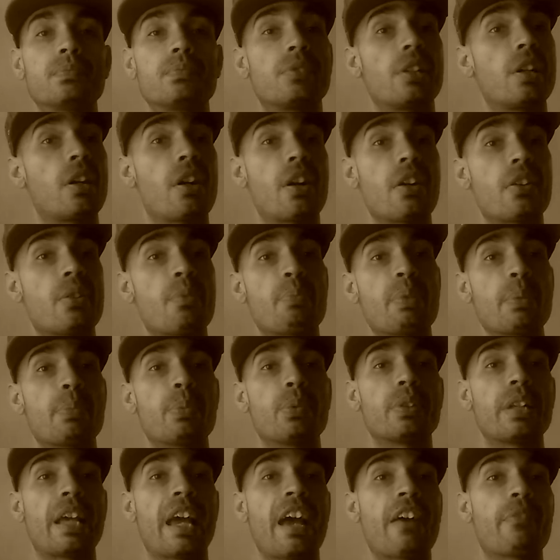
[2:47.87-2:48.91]
There are other
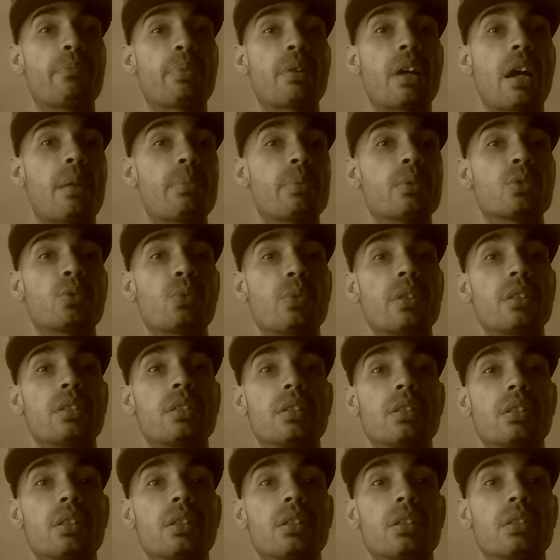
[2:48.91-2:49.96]
people that have problems with
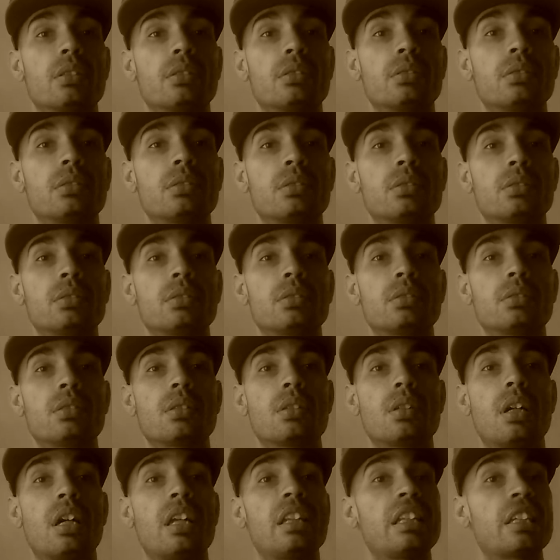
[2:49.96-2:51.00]

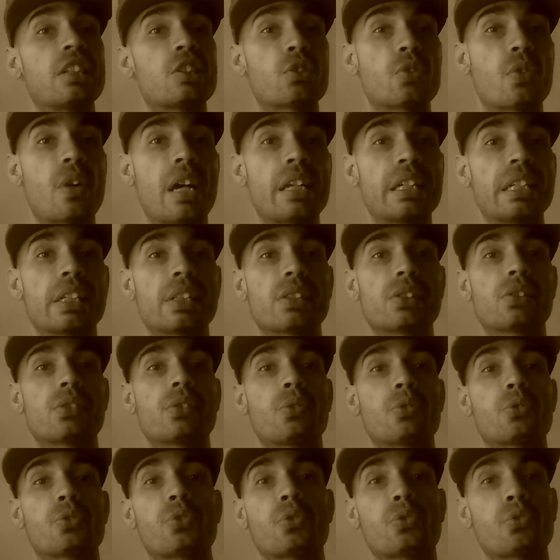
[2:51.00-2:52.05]
electronics
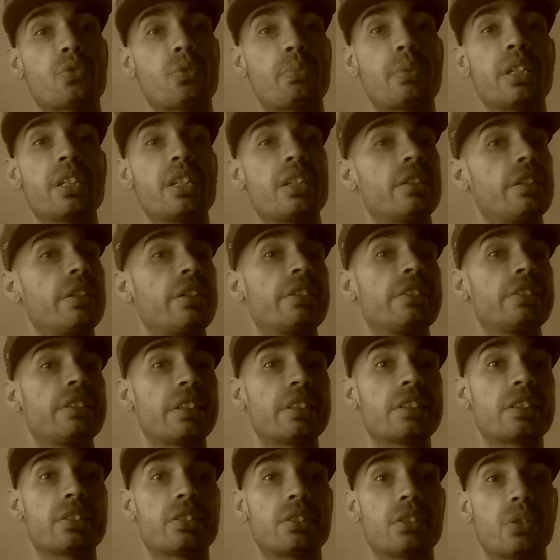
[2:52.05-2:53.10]
or social media. They're
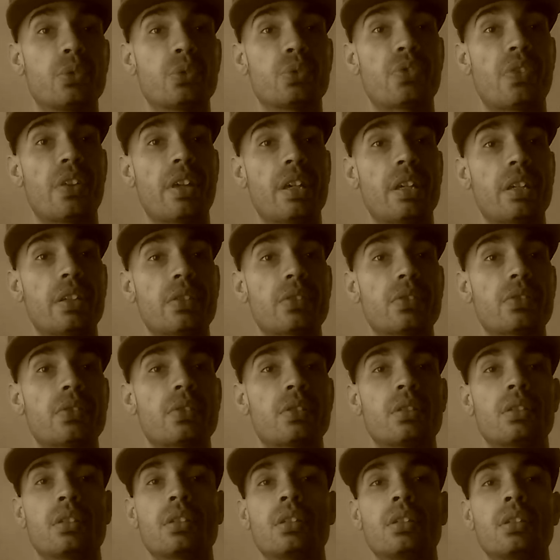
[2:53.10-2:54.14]
addicted to those things.
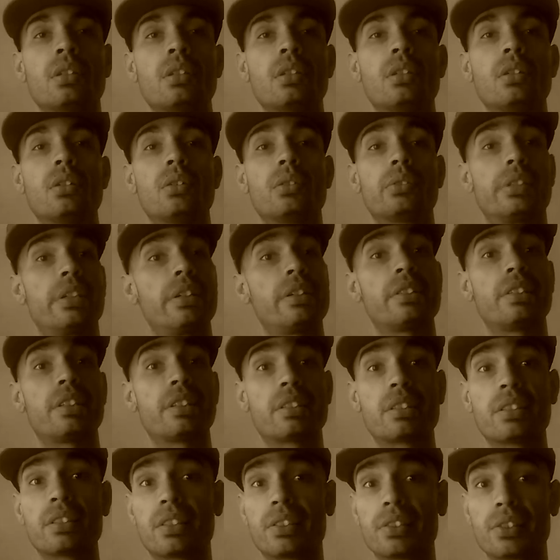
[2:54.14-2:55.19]
They're
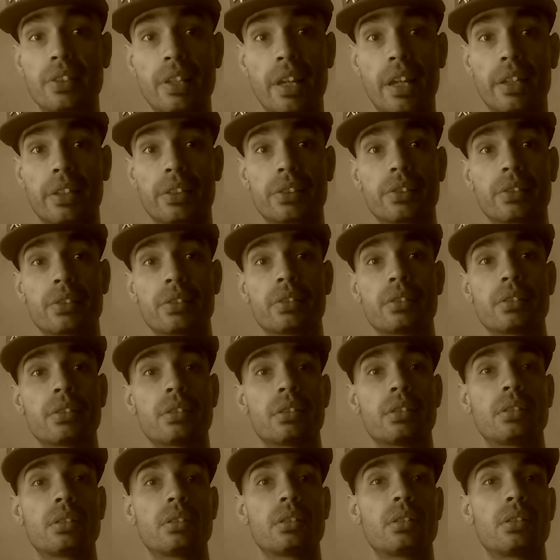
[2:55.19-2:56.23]
addicted to sex.
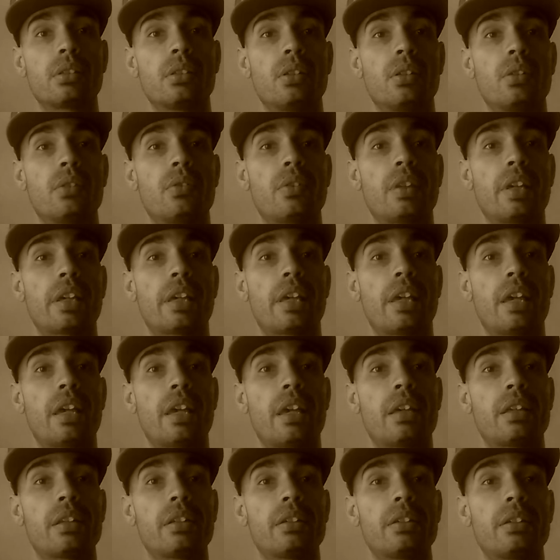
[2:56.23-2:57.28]
They
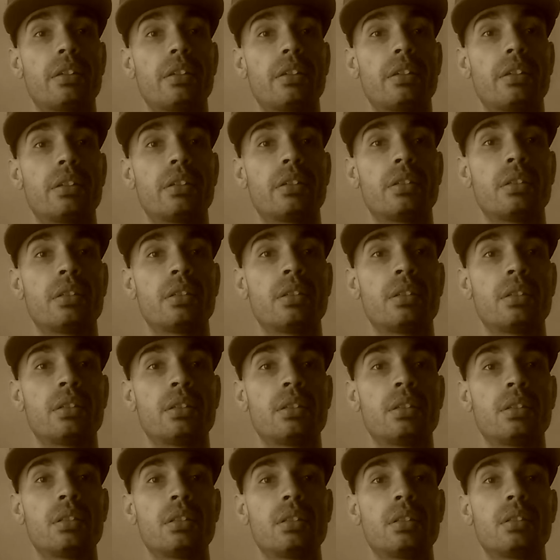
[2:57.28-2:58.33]
can't,
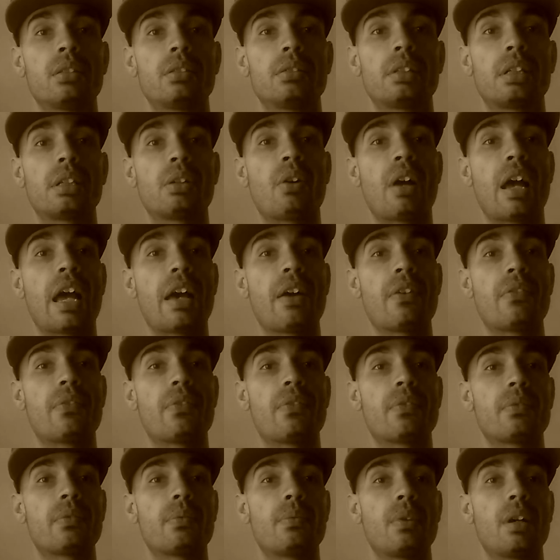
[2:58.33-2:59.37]
they don't have
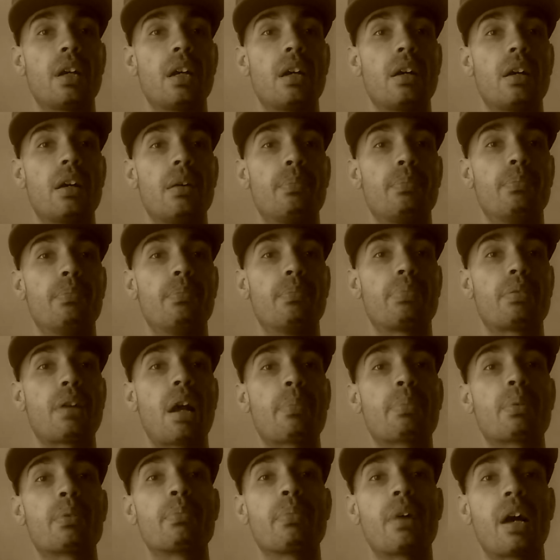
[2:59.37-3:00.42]

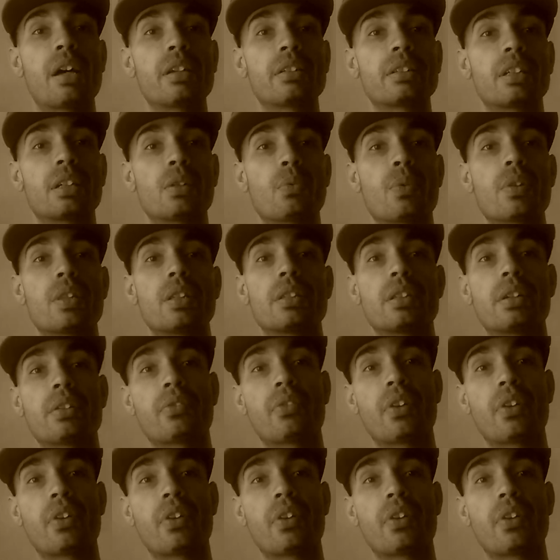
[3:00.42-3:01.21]
proper bonding within their